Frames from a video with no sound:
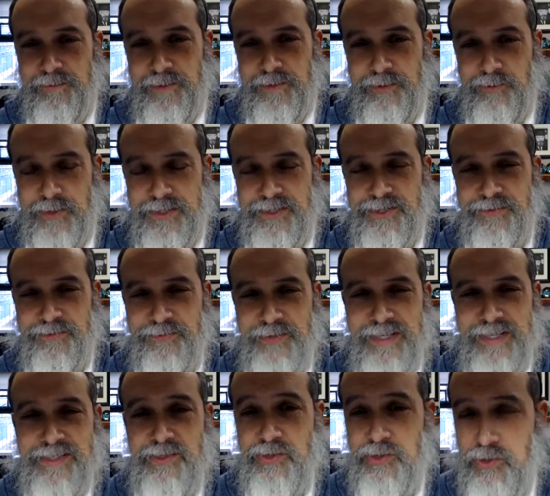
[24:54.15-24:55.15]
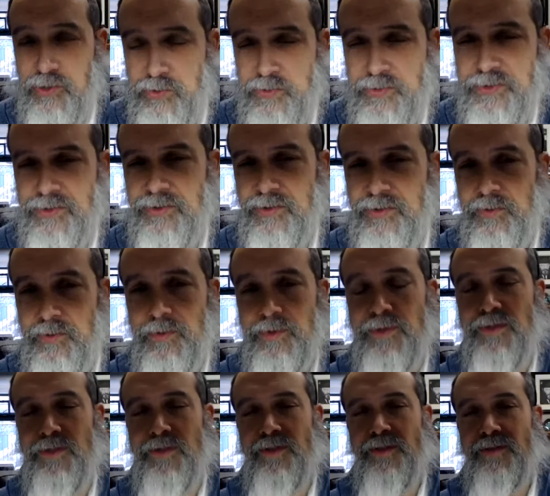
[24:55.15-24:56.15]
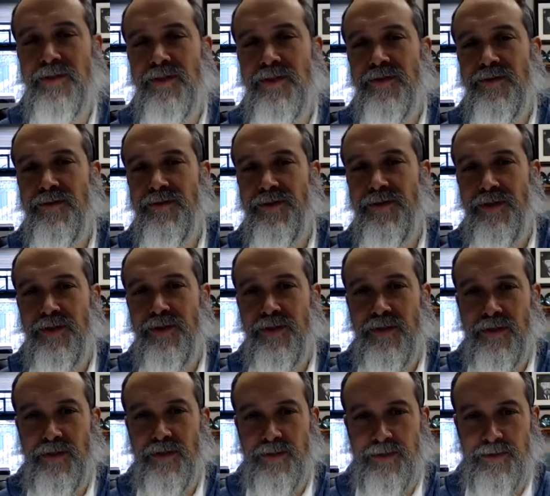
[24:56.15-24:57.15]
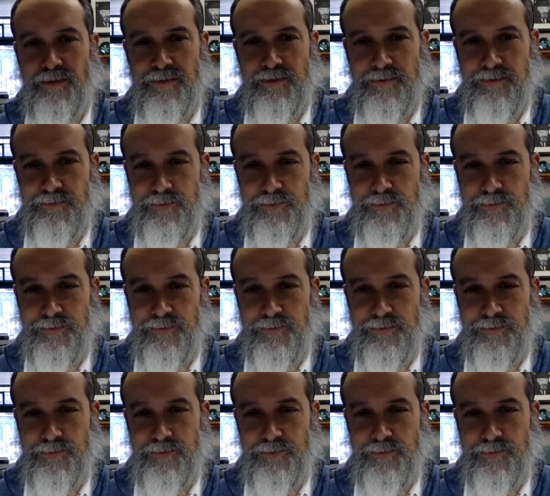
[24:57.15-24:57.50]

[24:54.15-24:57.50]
my Christian friends using the world for uh,